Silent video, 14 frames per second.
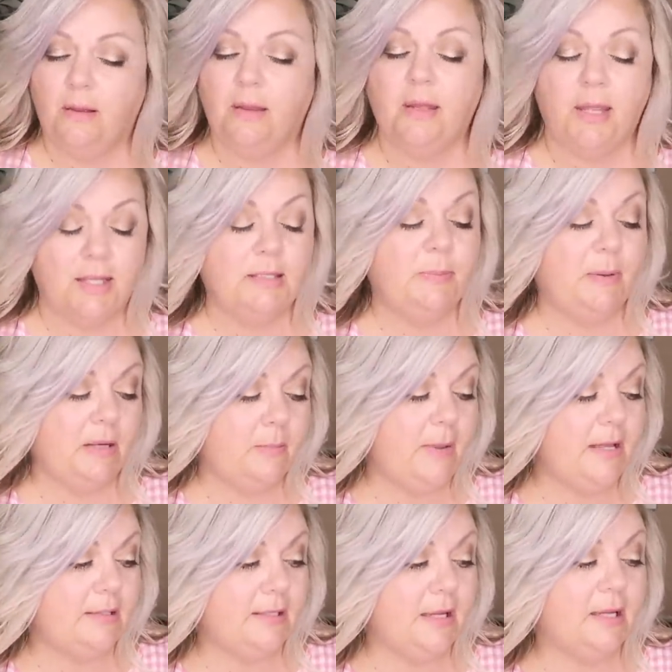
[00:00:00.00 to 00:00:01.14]
It's been
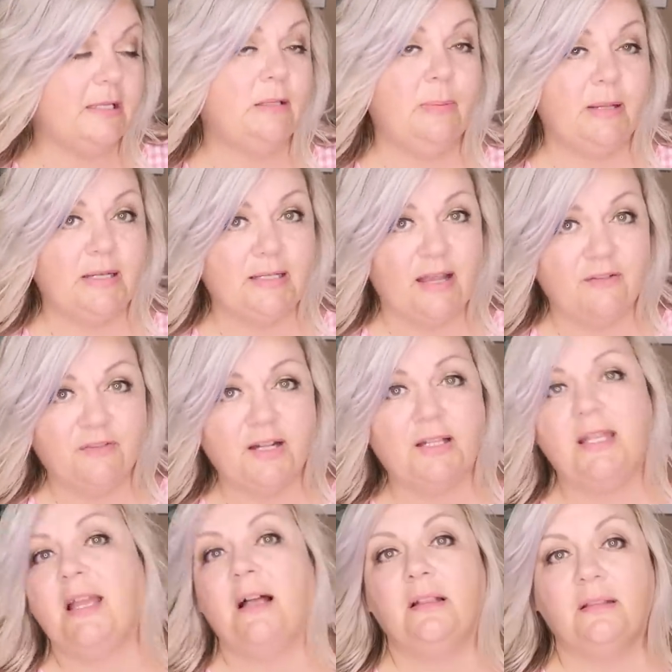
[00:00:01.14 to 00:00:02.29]
amazing. It's been
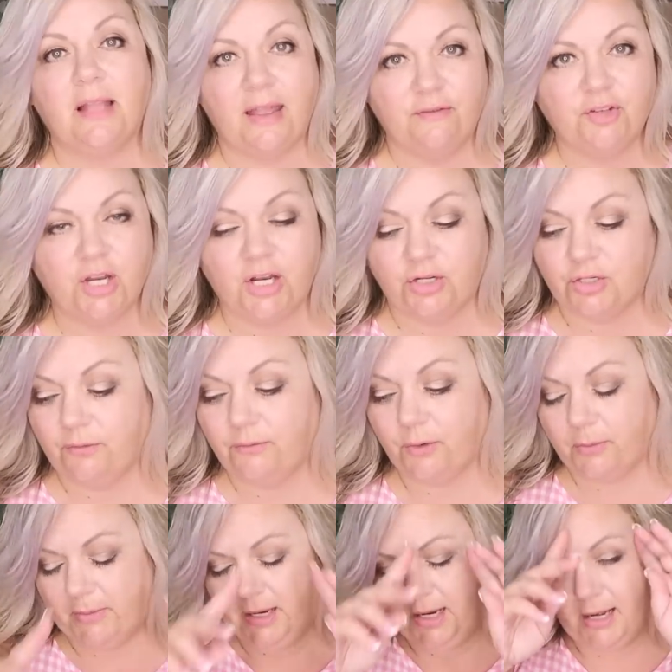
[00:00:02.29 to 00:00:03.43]
definitely a life changer
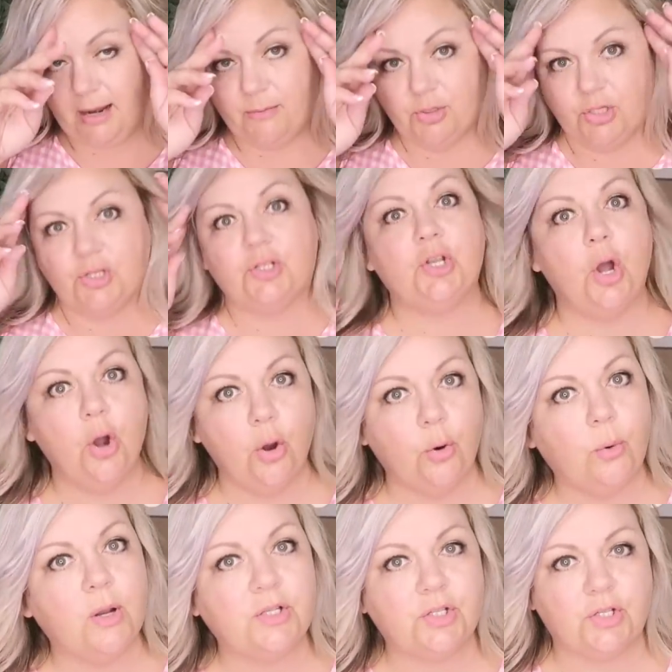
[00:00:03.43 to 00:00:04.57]
for me, and I'm
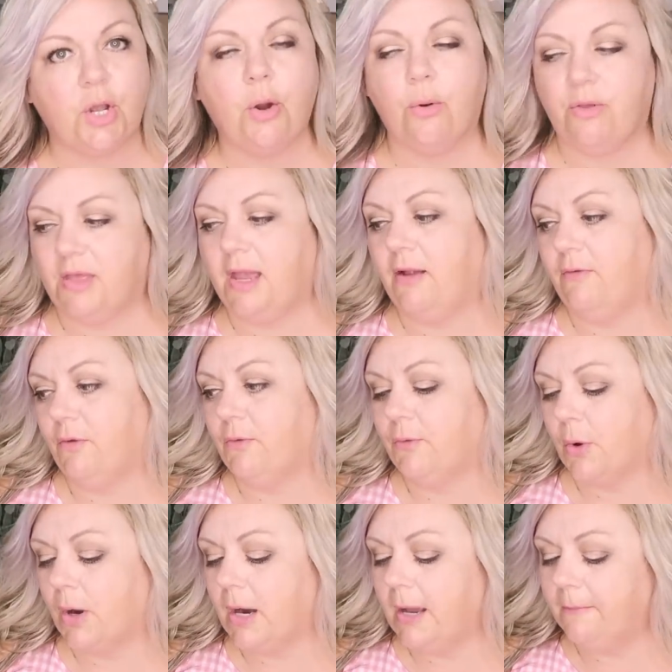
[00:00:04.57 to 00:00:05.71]
so, so thankful
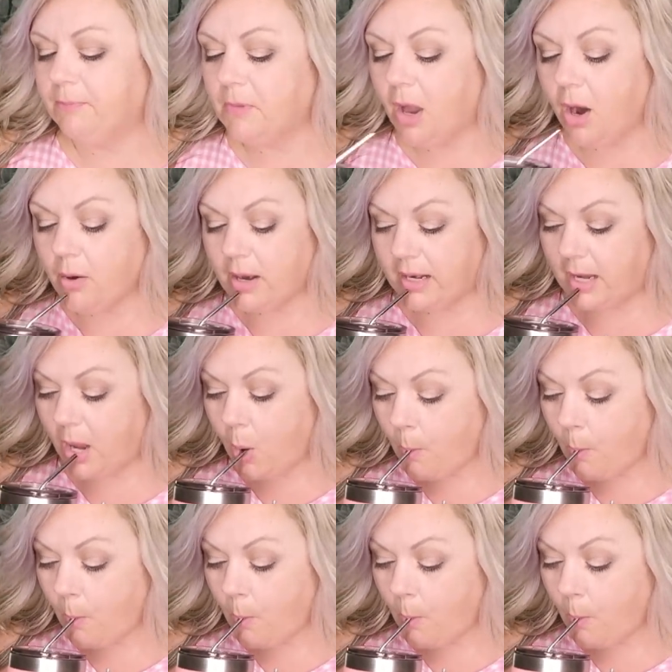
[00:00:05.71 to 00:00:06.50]
for it. Alrighty.